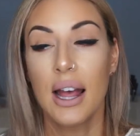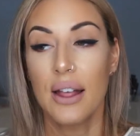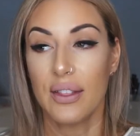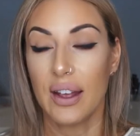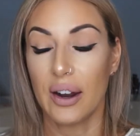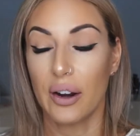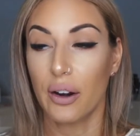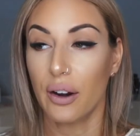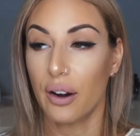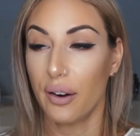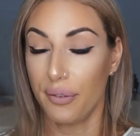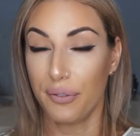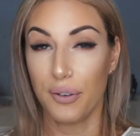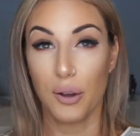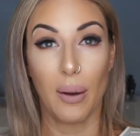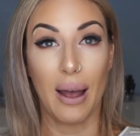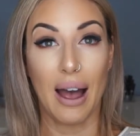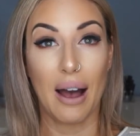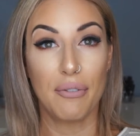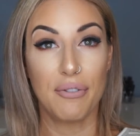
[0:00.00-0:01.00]
there are a
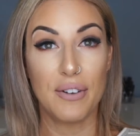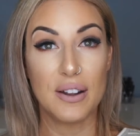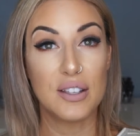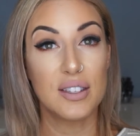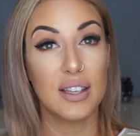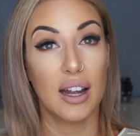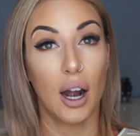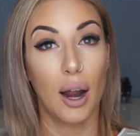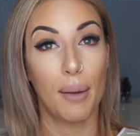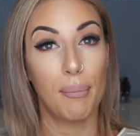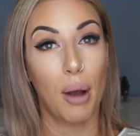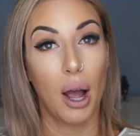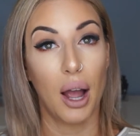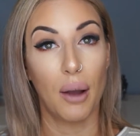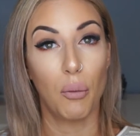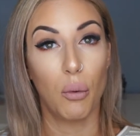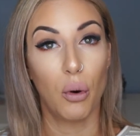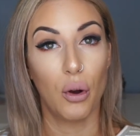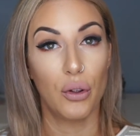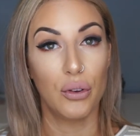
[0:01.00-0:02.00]
few outfits that I
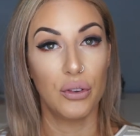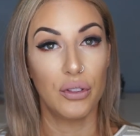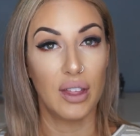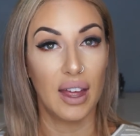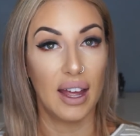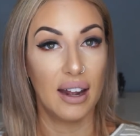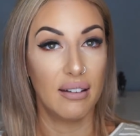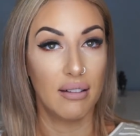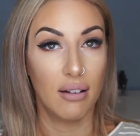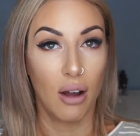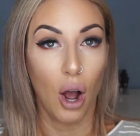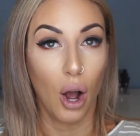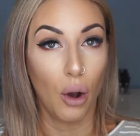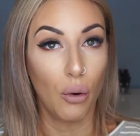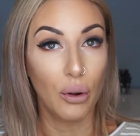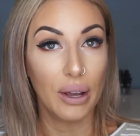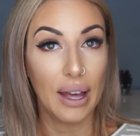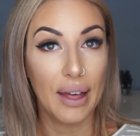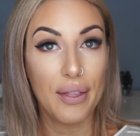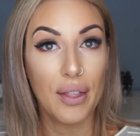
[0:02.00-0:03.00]
might want, then
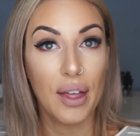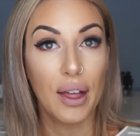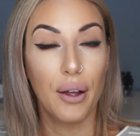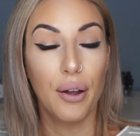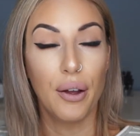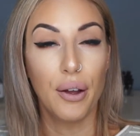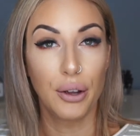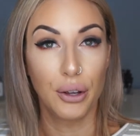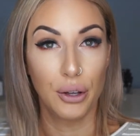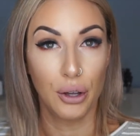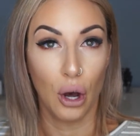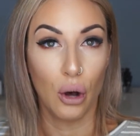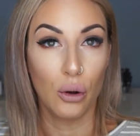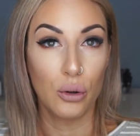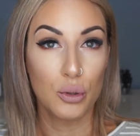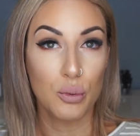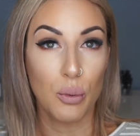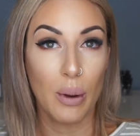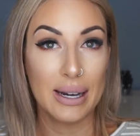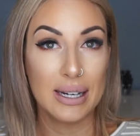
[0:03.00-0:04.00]
I'll get the
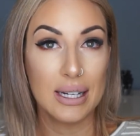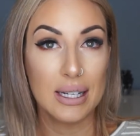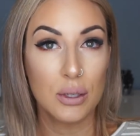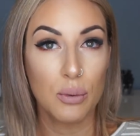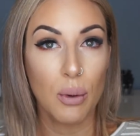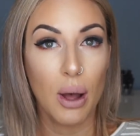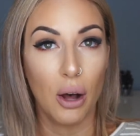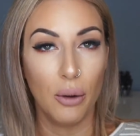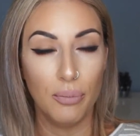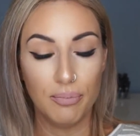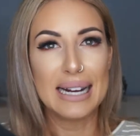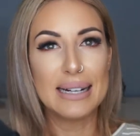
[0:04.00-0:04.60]
gold one as well.